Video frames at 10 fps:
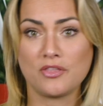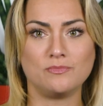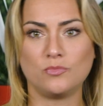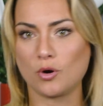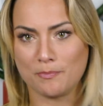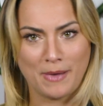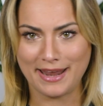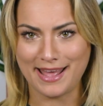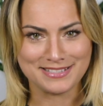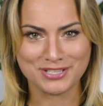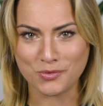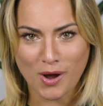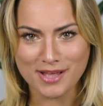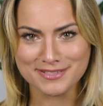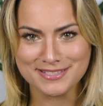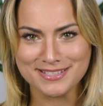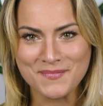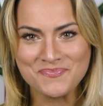the more badass it was.